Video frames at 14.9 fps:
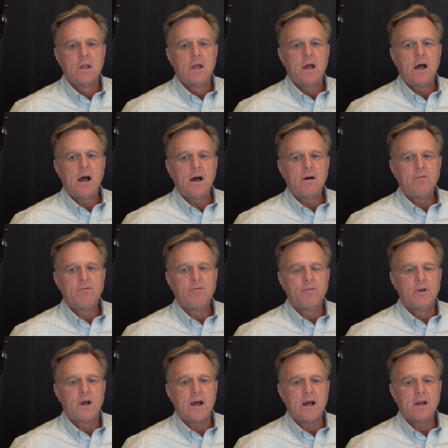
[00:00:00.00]
of
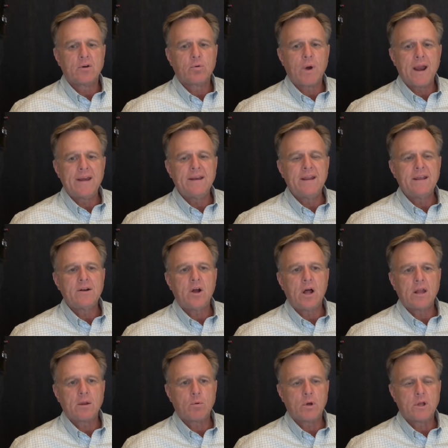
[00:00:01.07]
grinding in
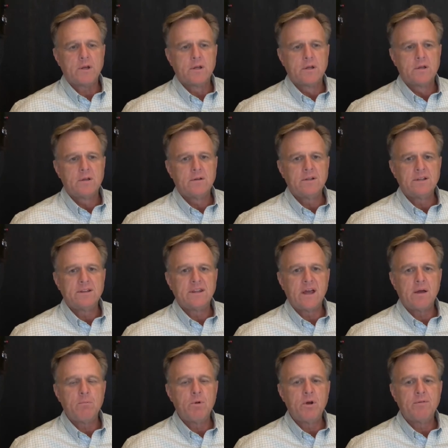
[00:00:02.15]
Hollywood, that
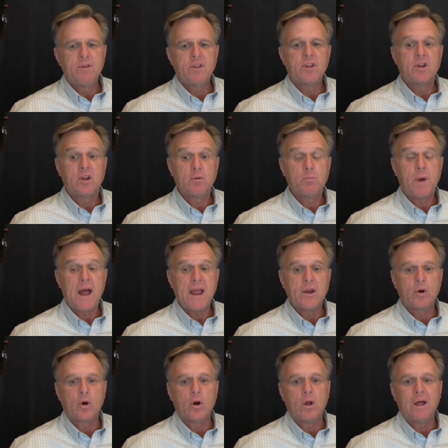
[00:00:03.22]
the movie The Goodbye
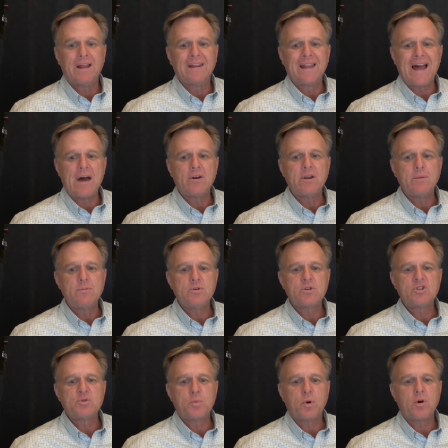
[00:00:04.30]
Girl allowed him to
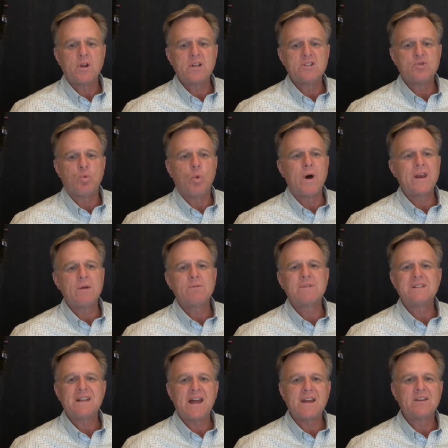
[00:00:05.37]
experience what it
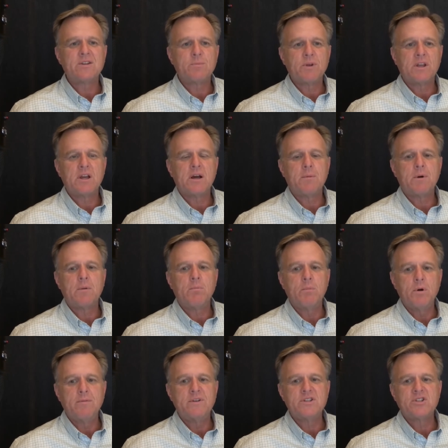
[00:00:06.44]
was like to become a
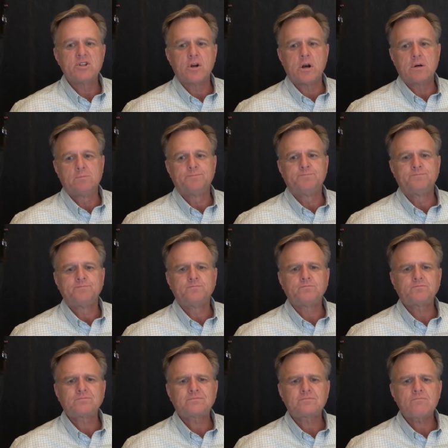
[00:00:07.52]
movie star.
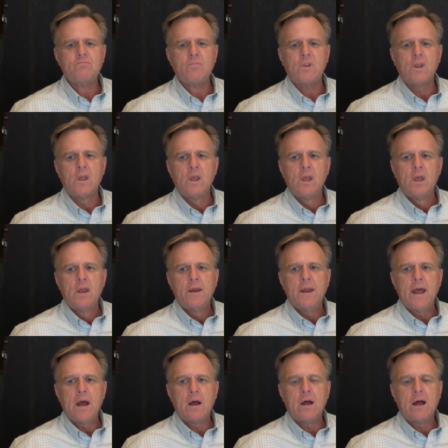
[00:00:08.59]

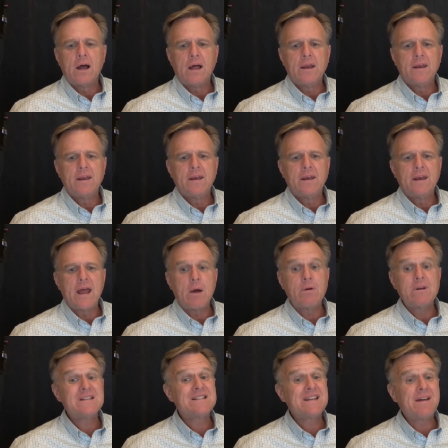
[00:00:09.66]
Now
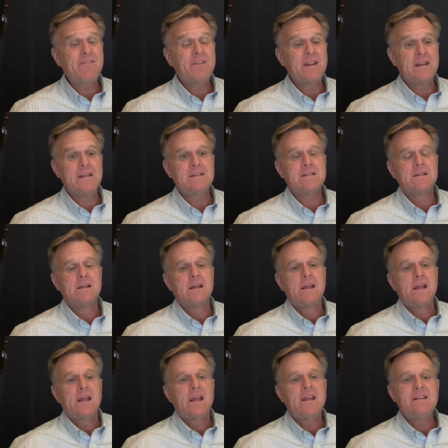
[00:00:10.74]
in his 70s,
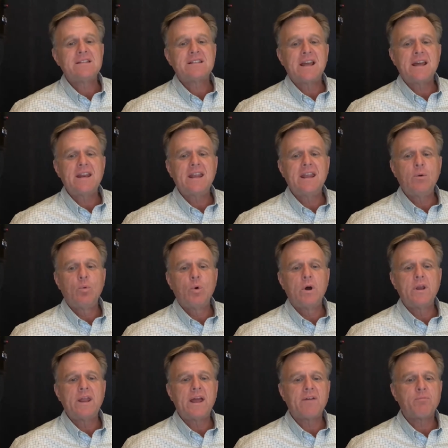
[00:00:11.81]
he said he
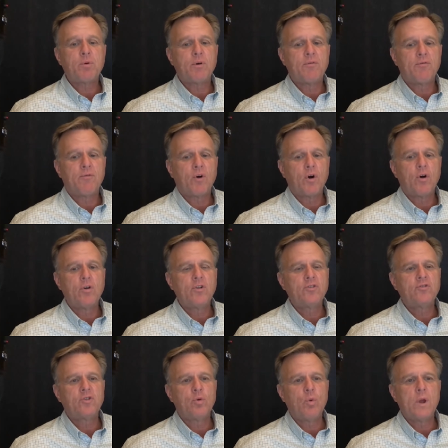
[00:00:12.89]
would have
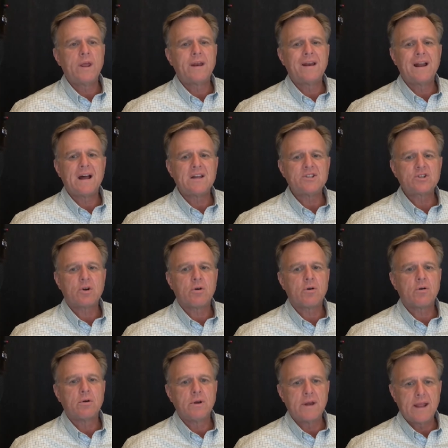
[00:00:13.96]
preferred to win an
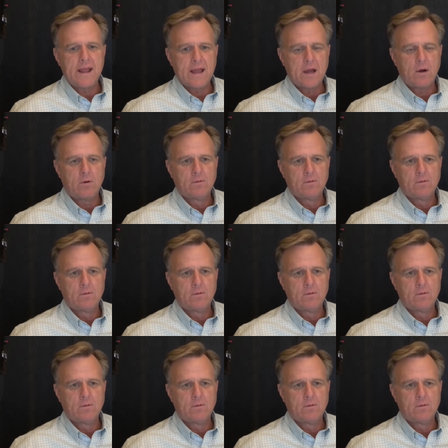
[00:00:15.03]
Oscar now.